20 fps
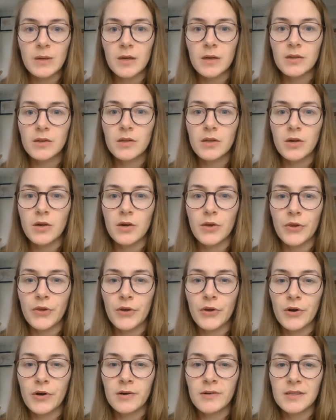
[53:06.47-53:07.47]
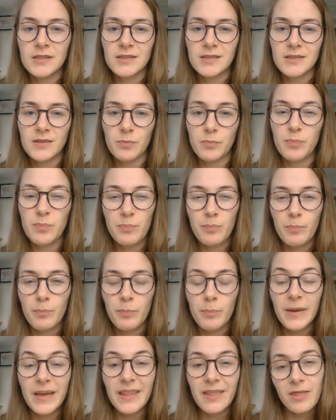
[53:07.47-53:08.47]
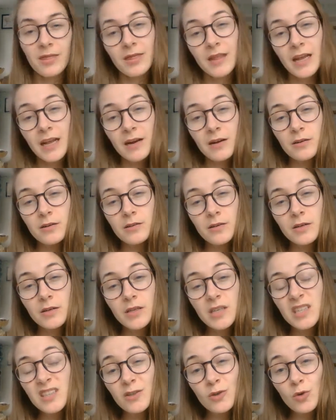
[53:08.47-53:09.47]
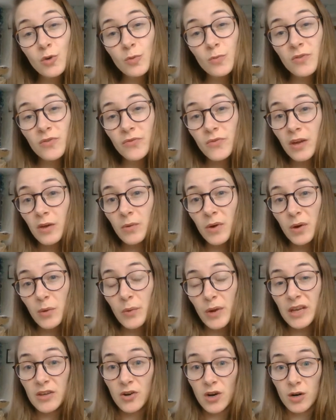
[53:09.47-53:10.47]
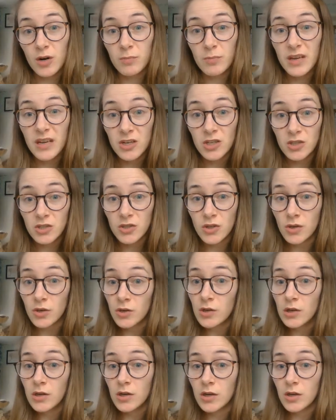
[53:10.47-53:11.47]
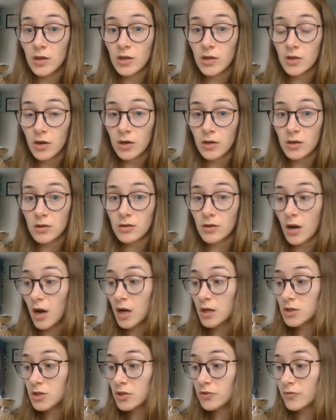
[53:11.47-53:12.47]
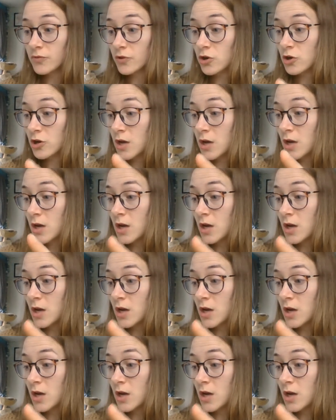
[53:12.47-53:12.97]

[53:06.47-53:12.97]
the yarn that's a bit thicker than normal fingering weight yarn, because her yarn asks for